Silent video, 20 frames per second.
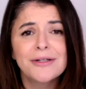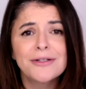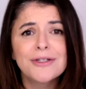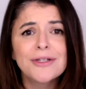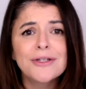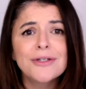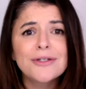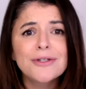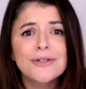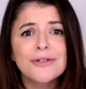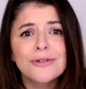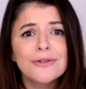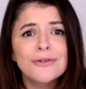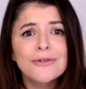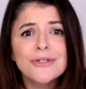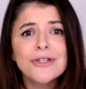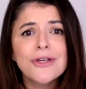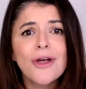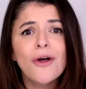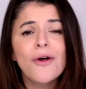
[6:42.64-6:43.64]
To do
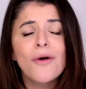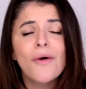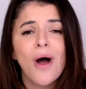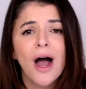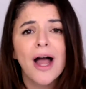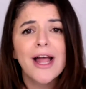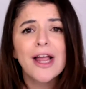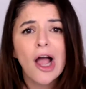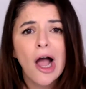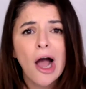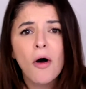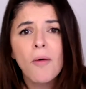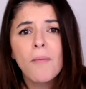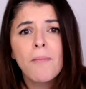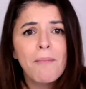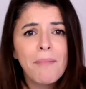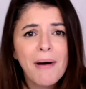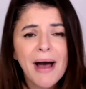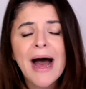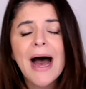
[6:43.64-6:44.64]
so, I
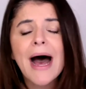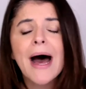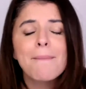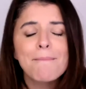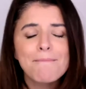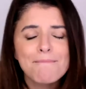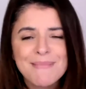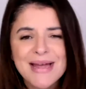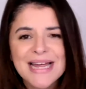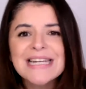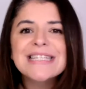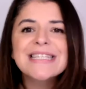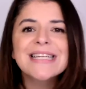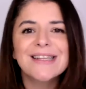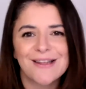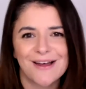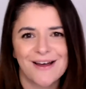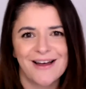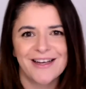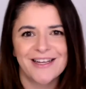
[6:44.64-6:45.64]

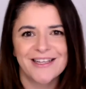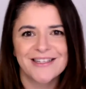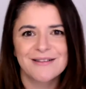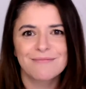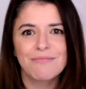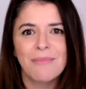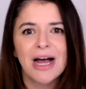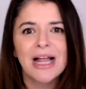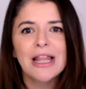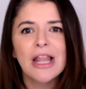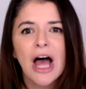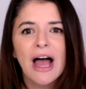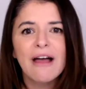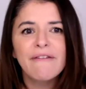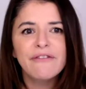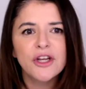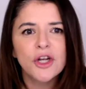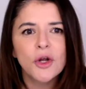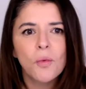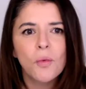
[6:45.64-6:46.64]
compartmentalize my
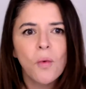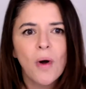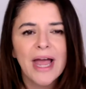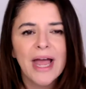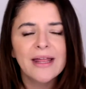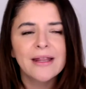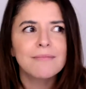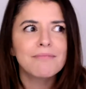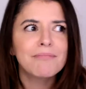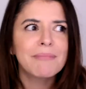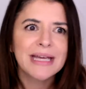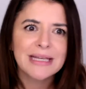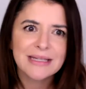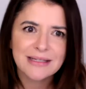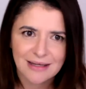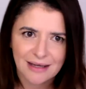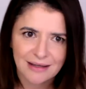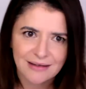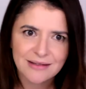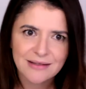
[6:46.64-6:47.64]
life in a way that makes
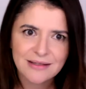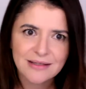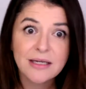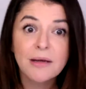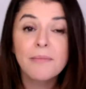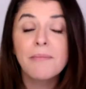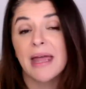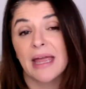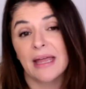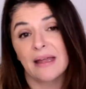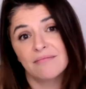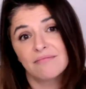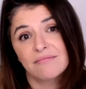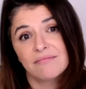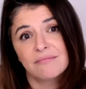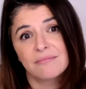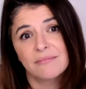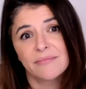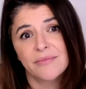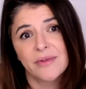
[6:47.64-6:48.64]
sense to me.
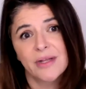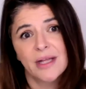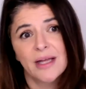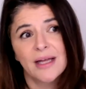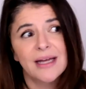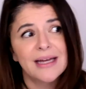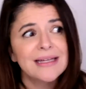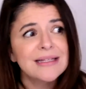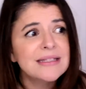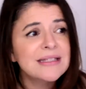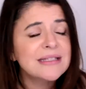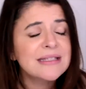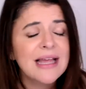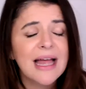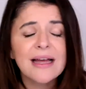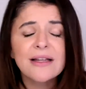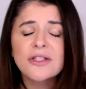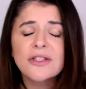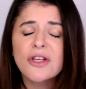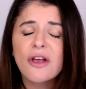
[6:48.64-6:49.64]
It
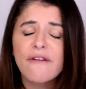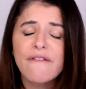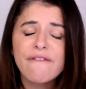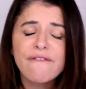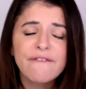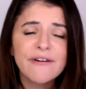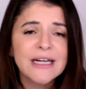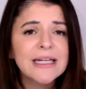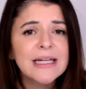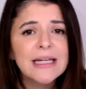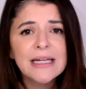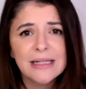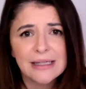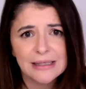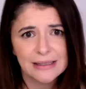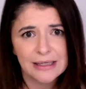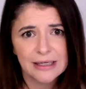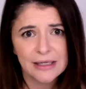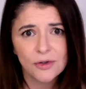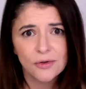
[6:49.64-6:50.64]
sounds so fucking
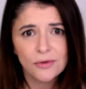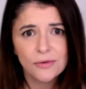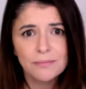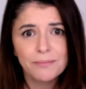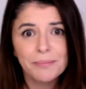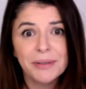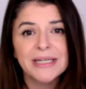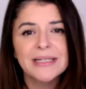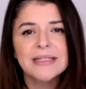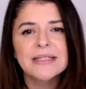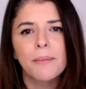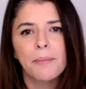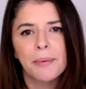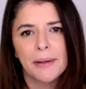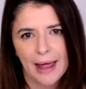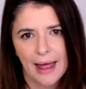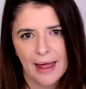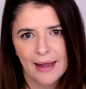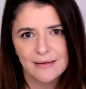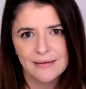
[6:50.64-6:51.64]
clinical, but it's a
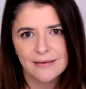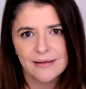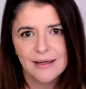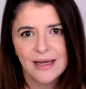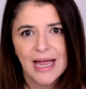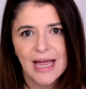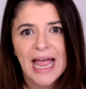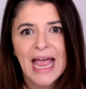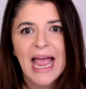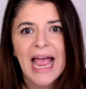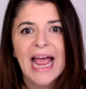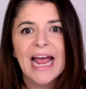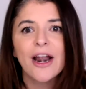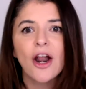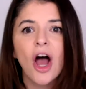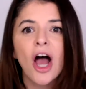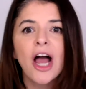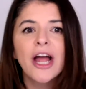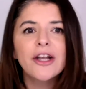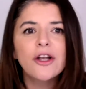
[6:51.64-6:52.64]
plan. And
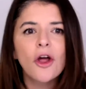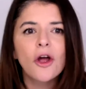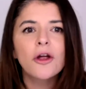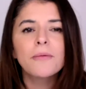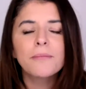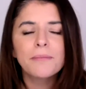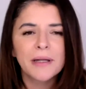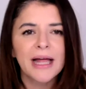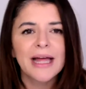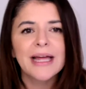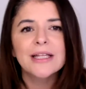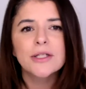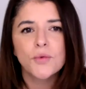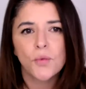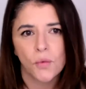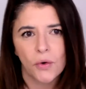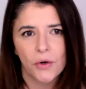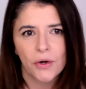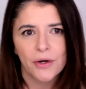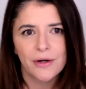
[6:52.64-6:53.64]
I know plans
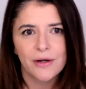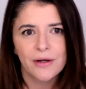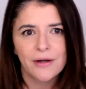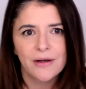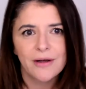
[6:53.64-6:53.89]
work.